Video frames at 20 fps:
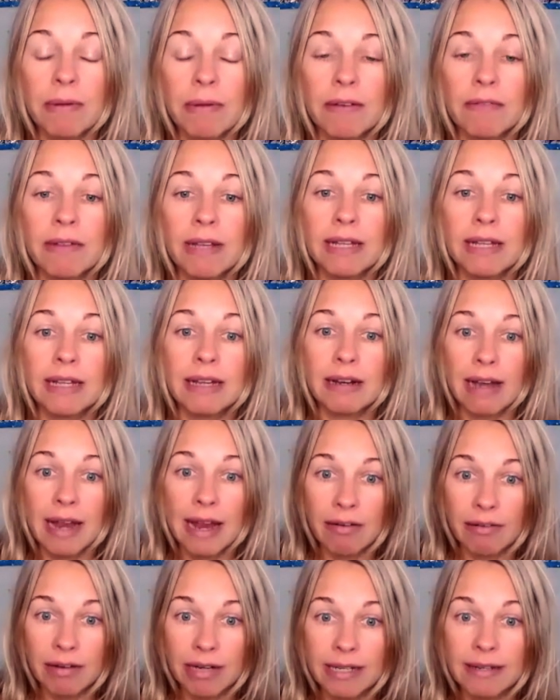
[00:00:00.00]
but really
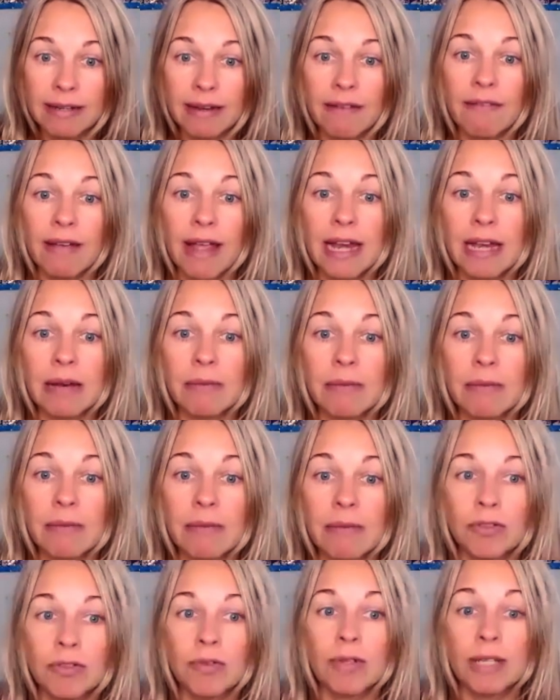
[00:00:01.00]
clarity available
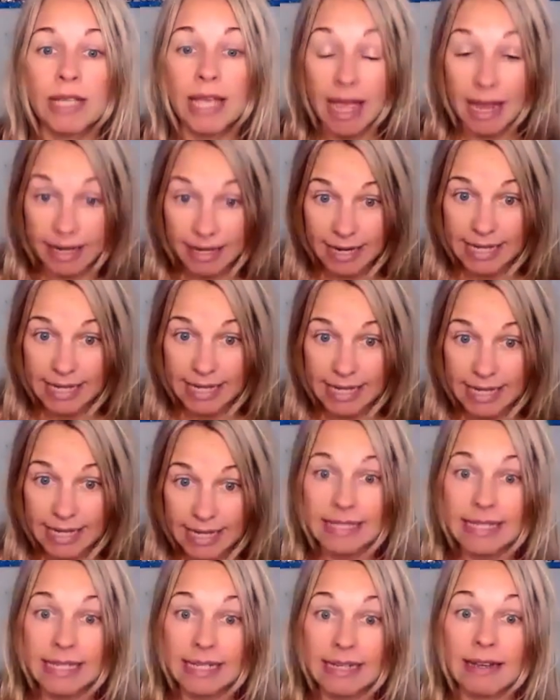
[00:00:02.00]
to, this
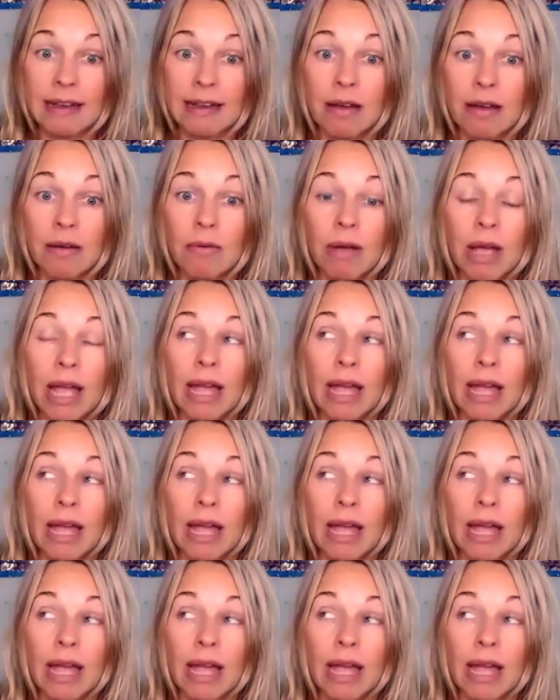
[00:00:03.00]
is it now.